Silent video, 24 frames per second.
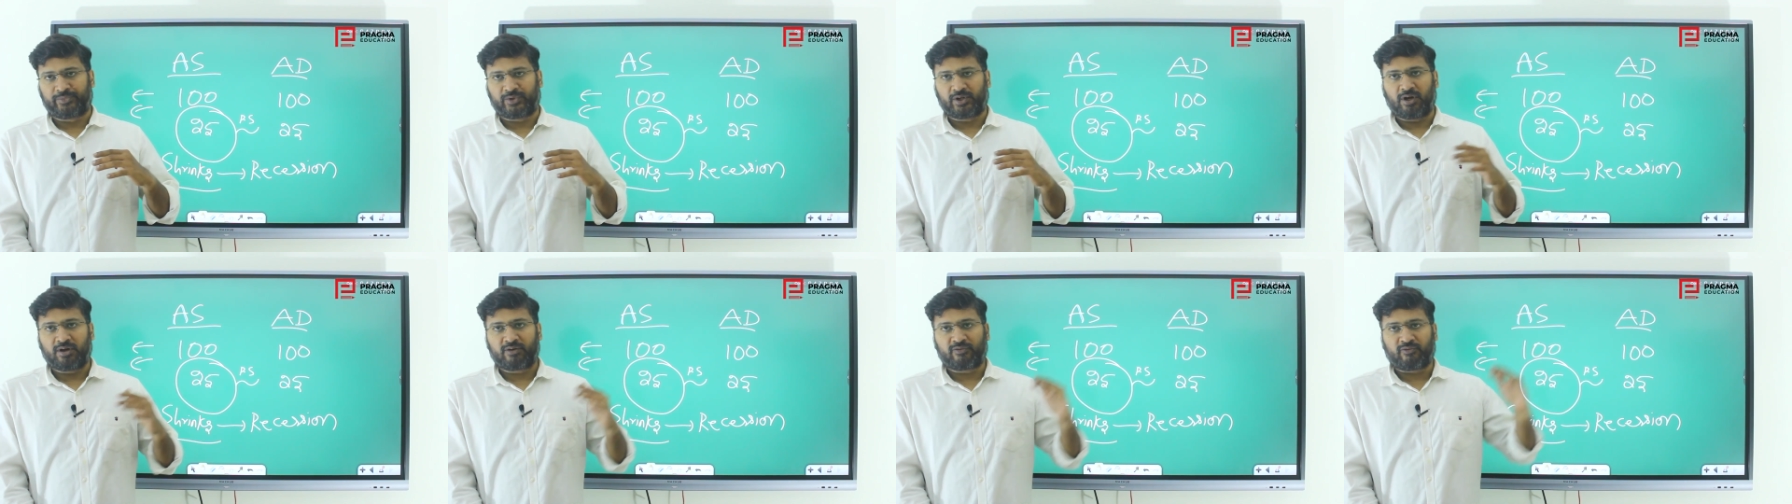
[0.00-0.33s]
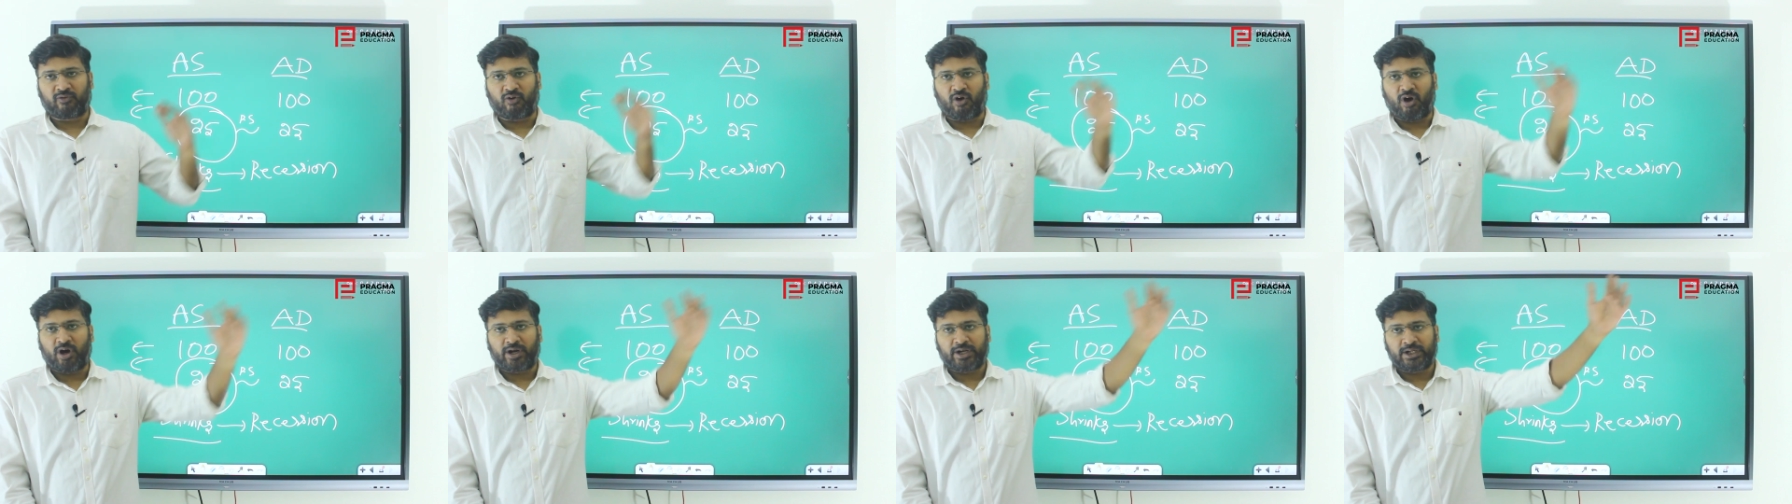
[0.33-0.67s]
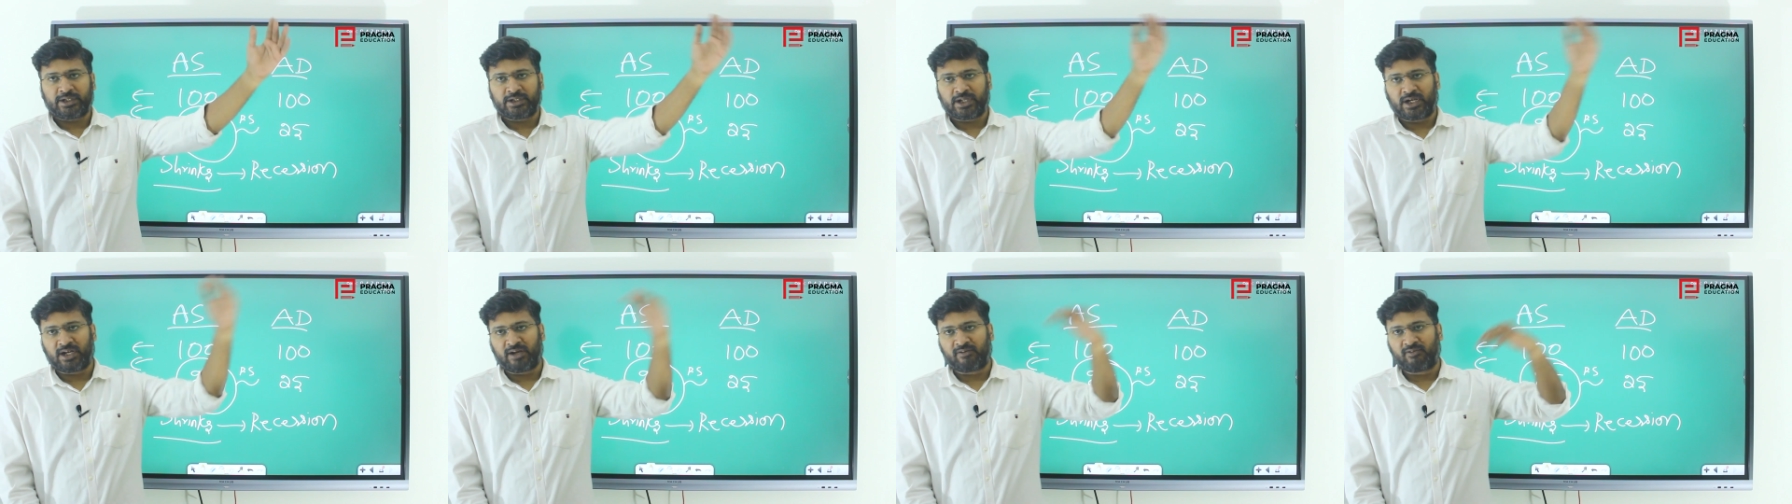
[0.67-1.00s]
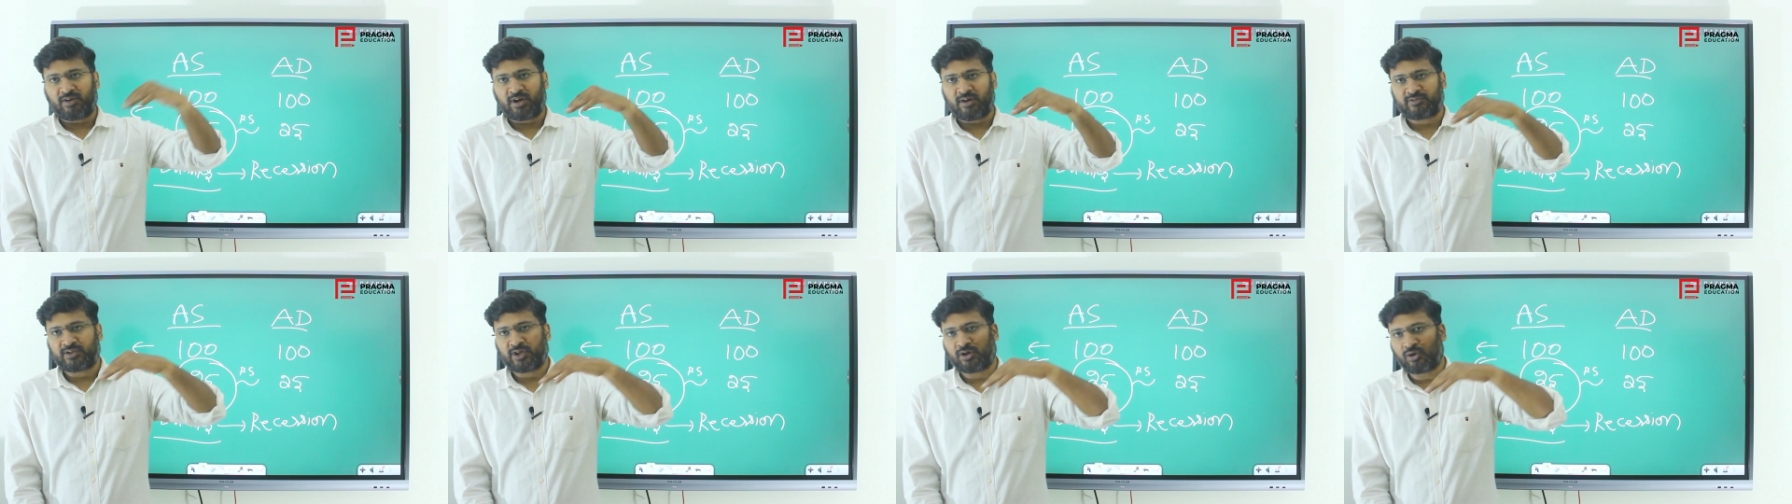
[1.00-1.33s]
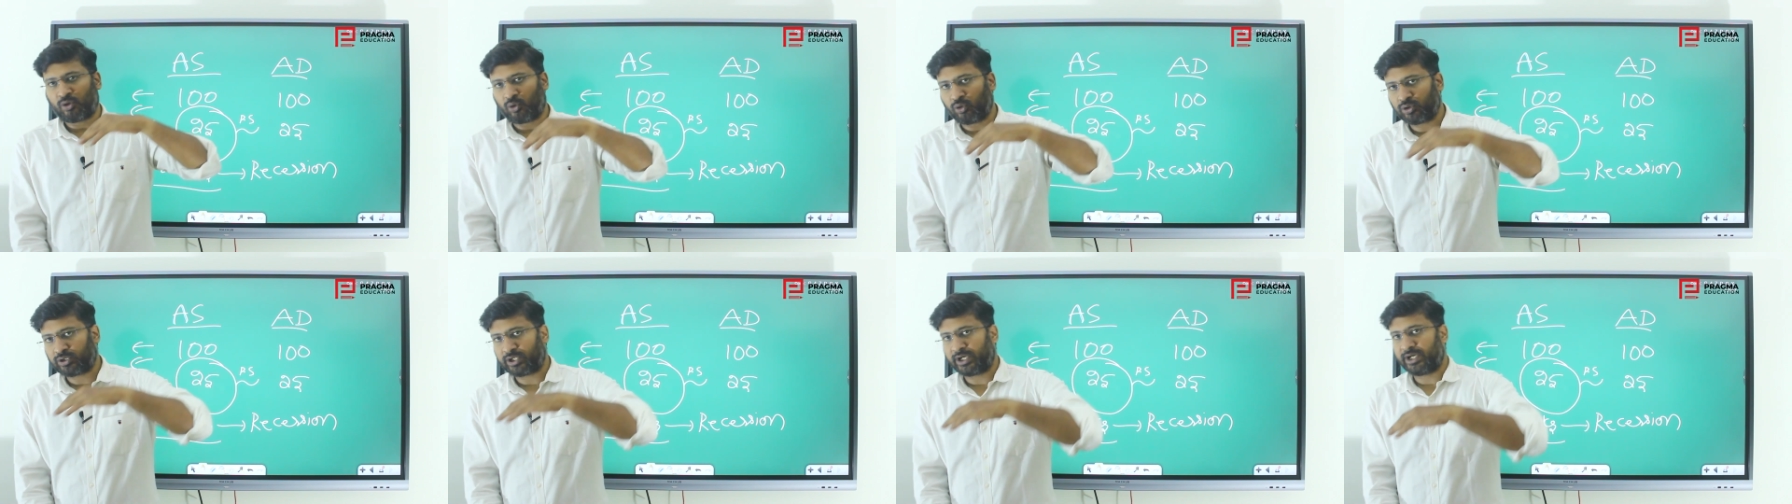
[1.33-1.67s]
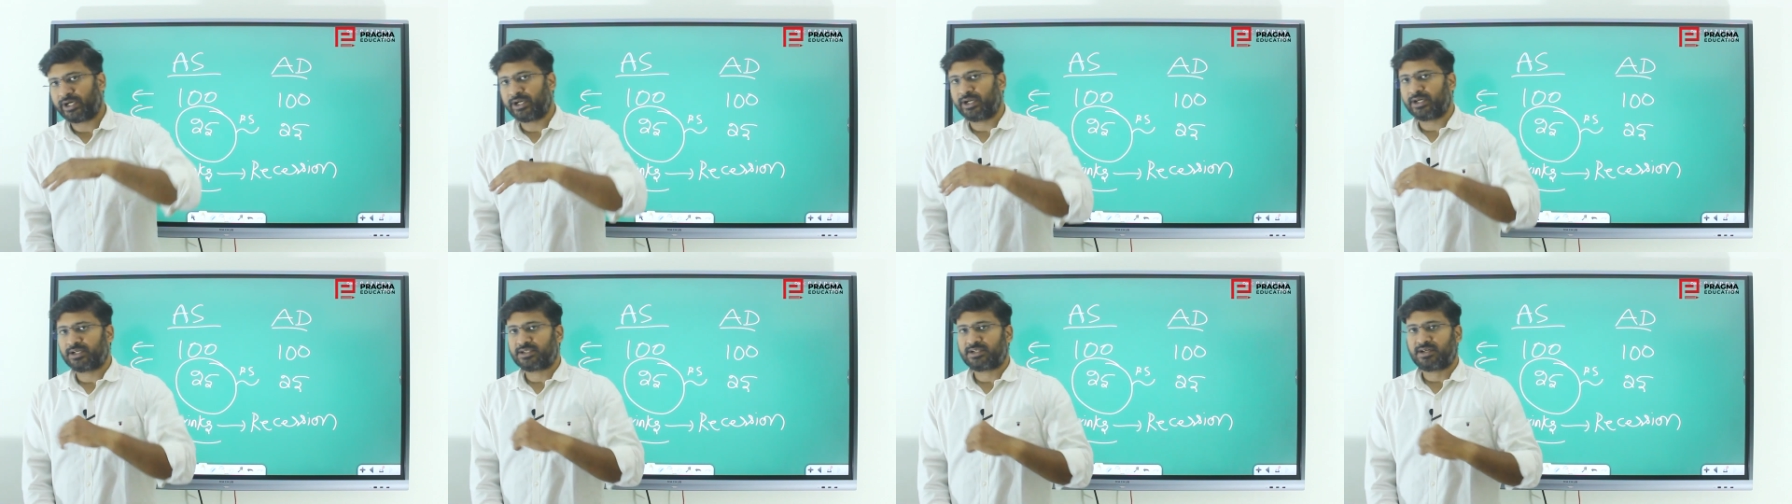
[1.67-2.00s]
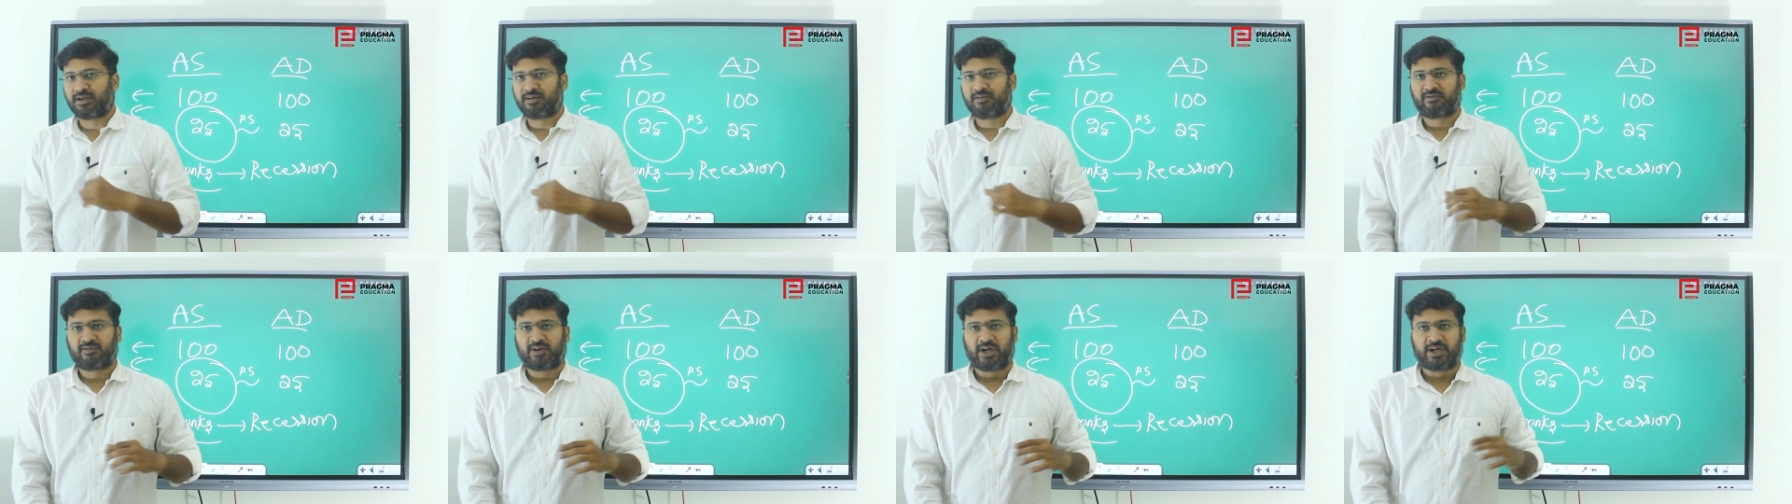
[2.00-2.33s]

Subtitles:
or fall in the level of the growth rate itself.